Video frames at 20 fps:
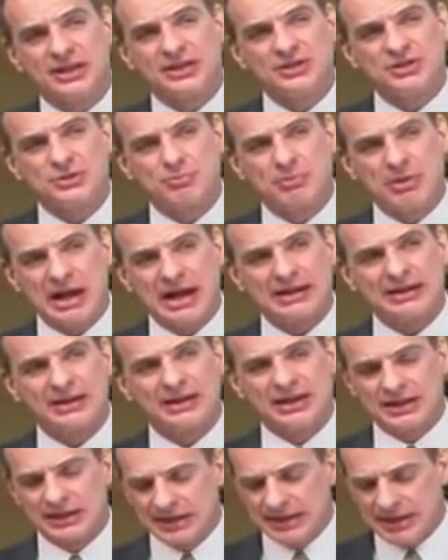think that his
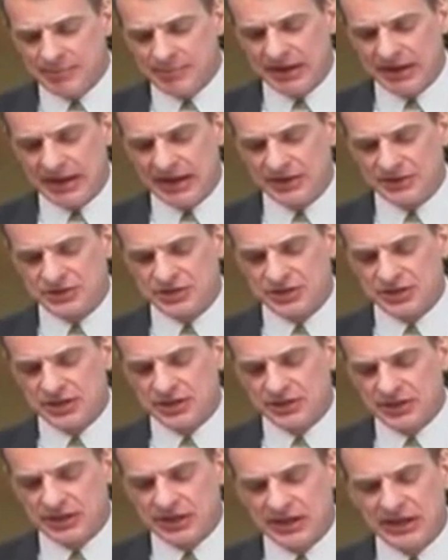model eliminates
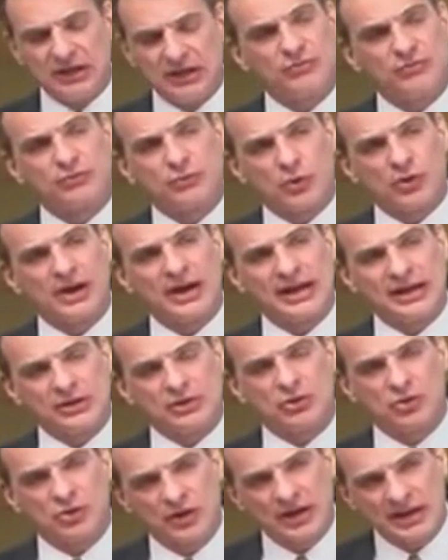the need for a
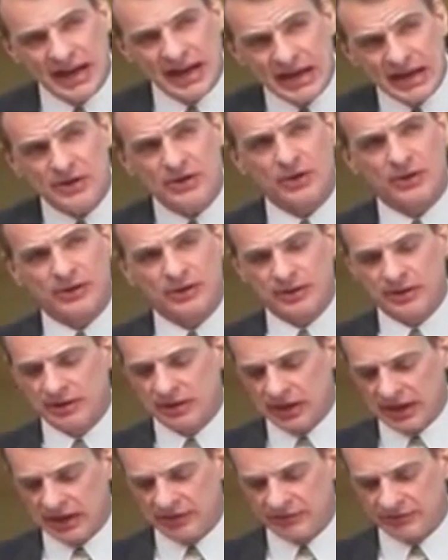creator
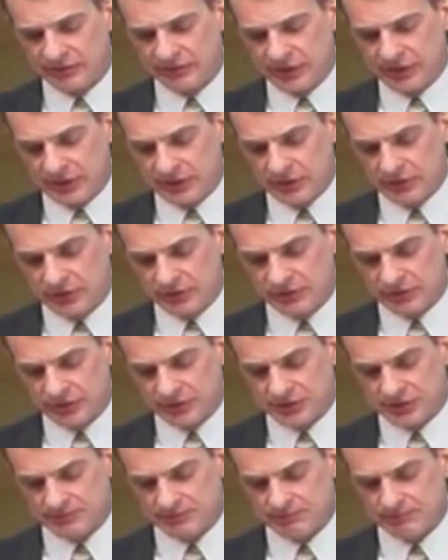of the
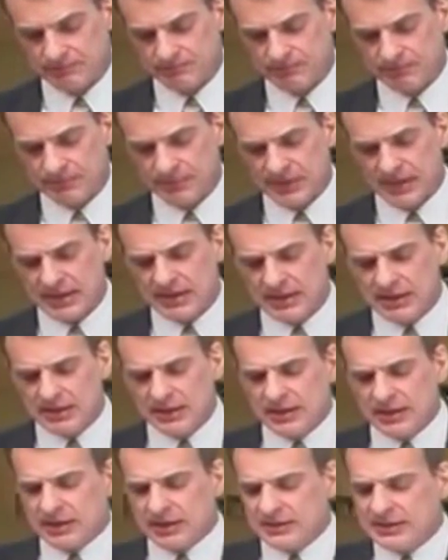universe.
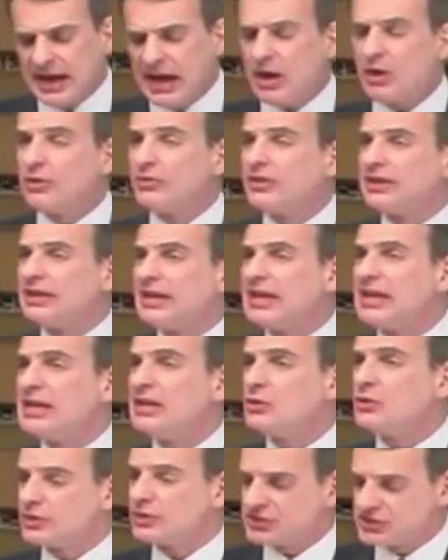Now, the
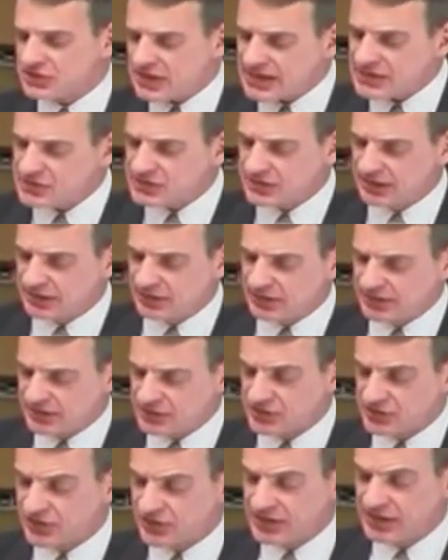key to assessing
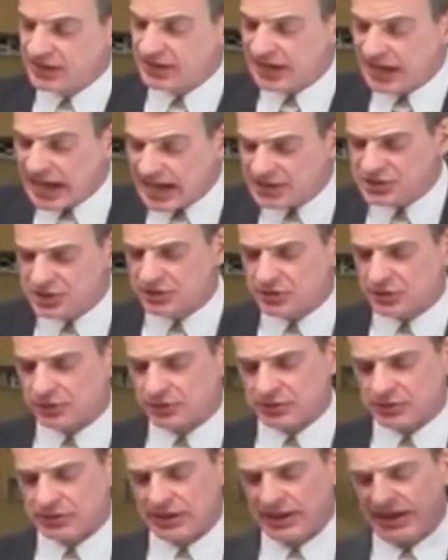this
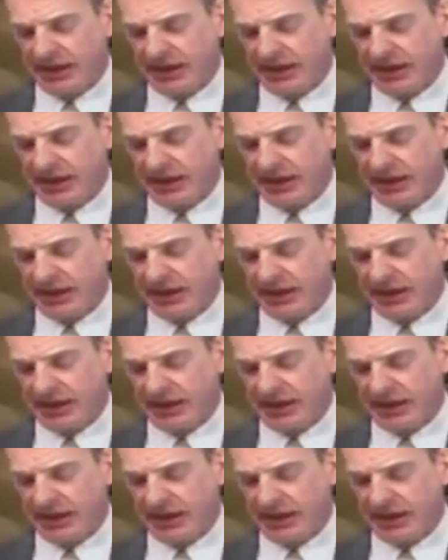theological